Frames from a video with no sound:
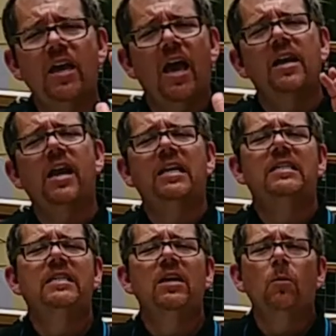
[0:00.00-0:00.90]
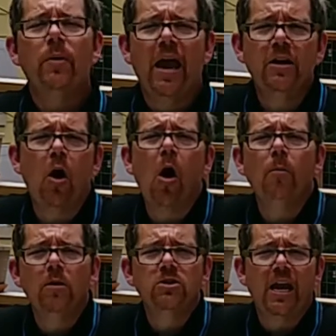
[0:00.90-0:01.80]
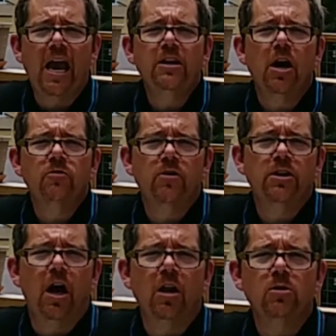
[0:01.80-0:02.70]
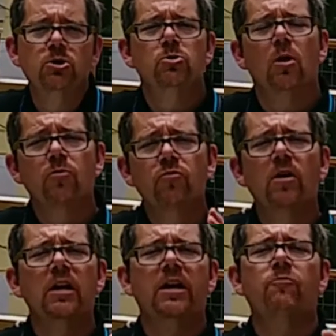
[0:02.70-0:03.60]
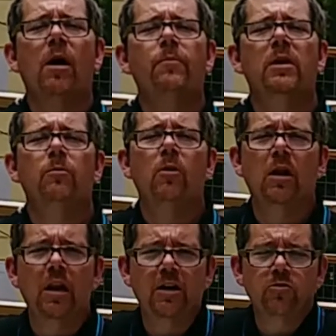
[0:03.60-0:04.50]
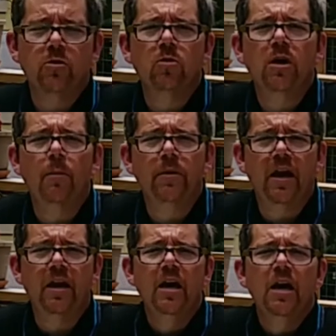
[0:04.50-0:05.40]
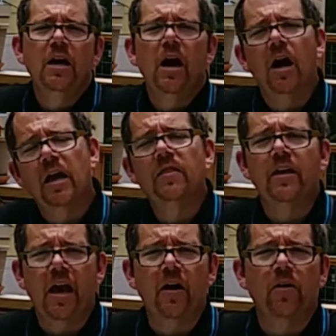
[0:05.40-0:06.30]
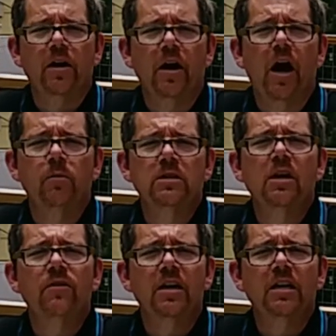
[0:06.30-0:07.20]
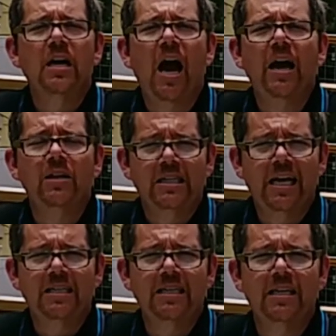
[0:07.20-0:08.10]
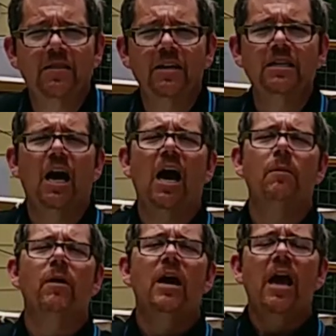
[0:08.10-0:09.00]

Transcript: the end, I still paid almost $800 to a really reputable electrical company uh, in the area. I was living in Kyle, Texas at the time.